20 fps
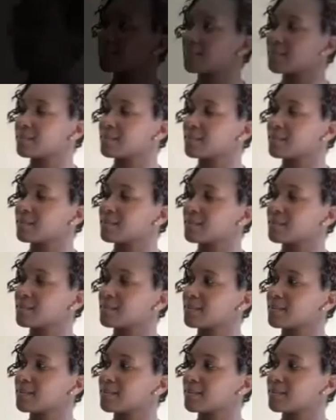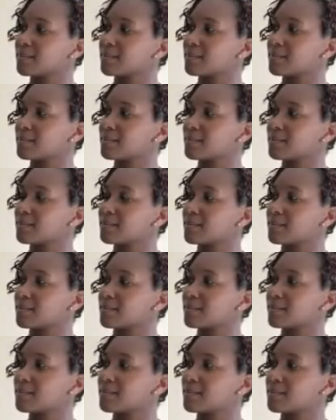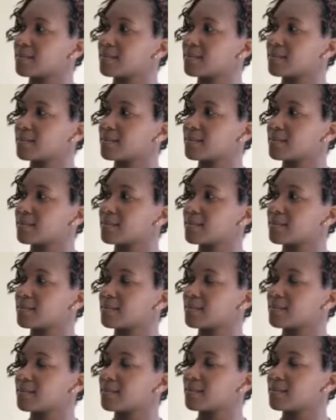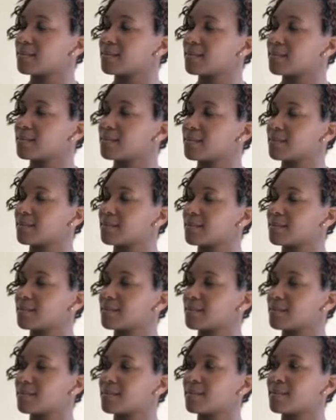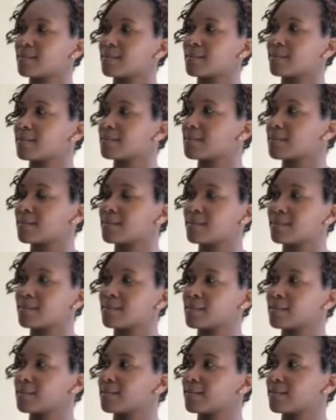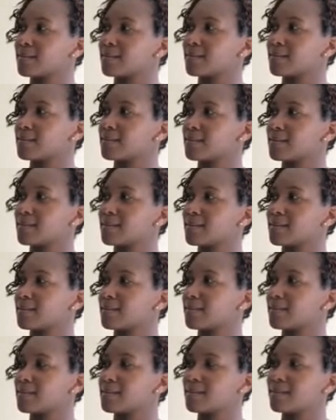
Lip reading: (silent)